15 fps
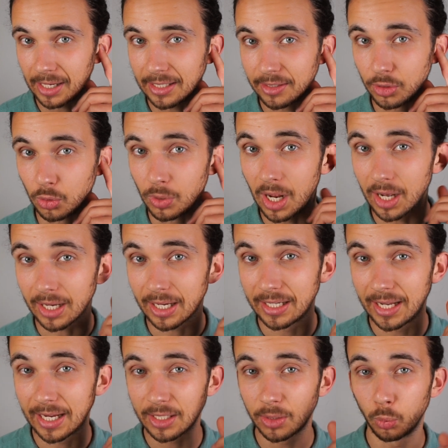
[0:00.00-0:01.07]
aids do not
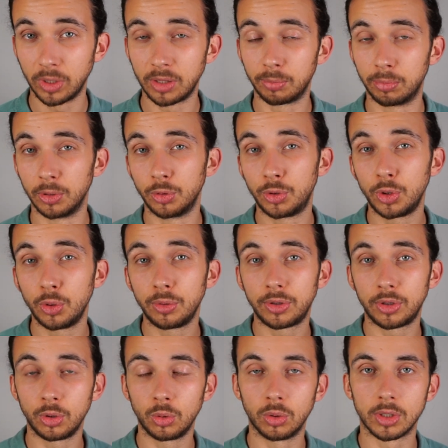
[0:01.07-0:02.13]
connect with Bluetooth
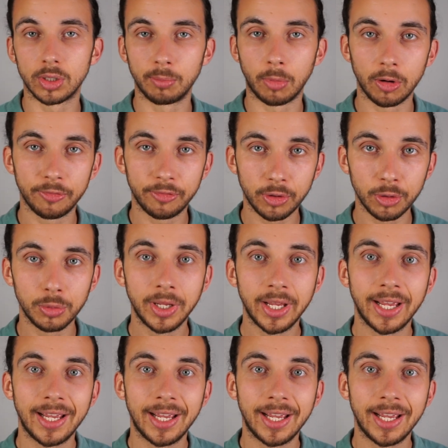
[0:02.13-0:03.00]
to a smartphone,